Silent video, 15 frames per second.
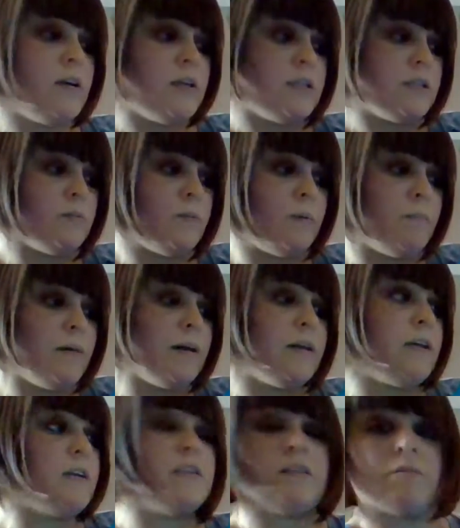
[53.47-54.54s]
So when
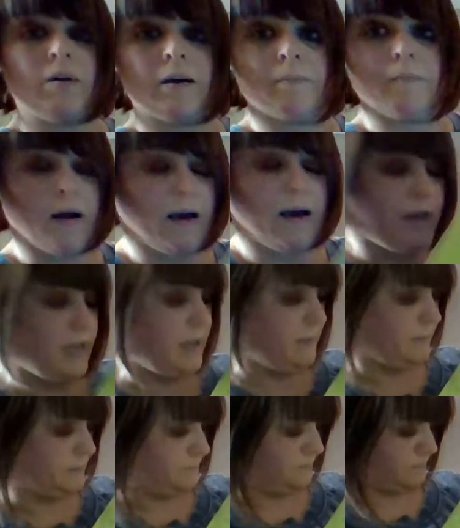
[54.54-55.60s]
Monkey swung by,
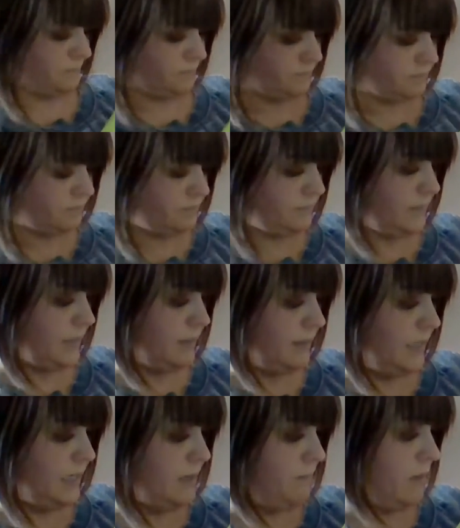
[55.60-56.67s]

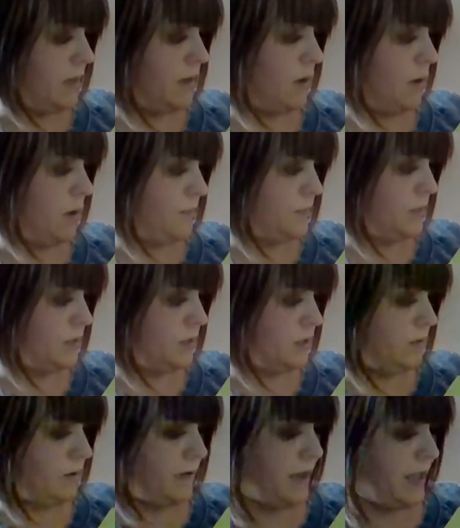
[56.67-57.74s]
Ladybug hopped
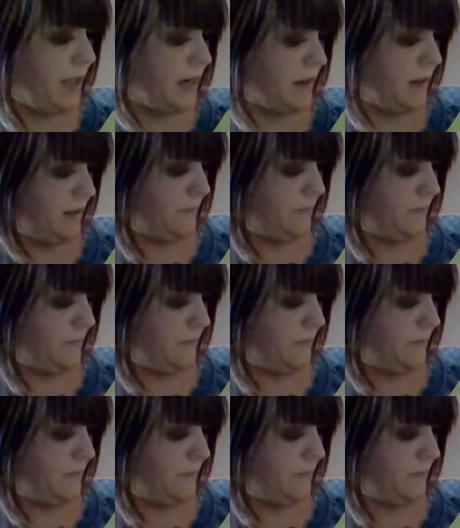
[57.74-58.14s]
onto her head,